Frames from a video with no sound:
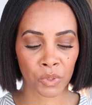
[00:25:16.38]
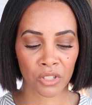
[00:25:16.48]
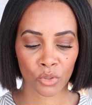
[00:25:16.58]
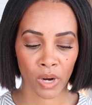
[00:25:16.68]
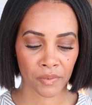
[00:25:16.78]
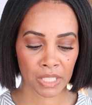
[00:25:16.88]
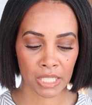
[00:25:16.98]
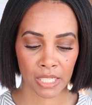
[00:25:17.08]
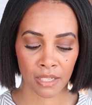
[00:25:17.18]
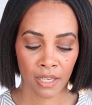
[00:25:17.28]
with this graphic
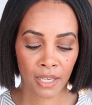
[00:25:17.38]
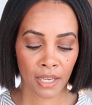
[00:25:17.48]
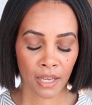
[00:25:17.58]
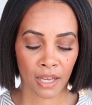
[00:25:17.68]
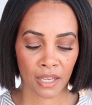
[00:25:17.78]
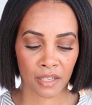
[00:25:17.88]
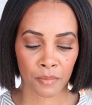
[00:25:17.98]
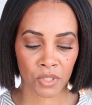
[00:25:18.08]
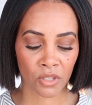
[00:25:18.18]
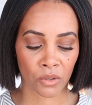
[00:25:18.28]
tee
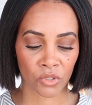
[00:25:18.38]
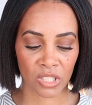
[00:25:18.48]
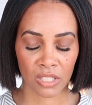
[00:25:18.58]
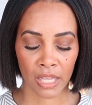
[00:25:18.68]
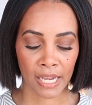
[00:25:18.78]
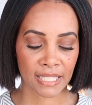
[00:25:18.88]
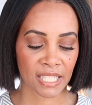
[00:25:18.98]
um, so just like i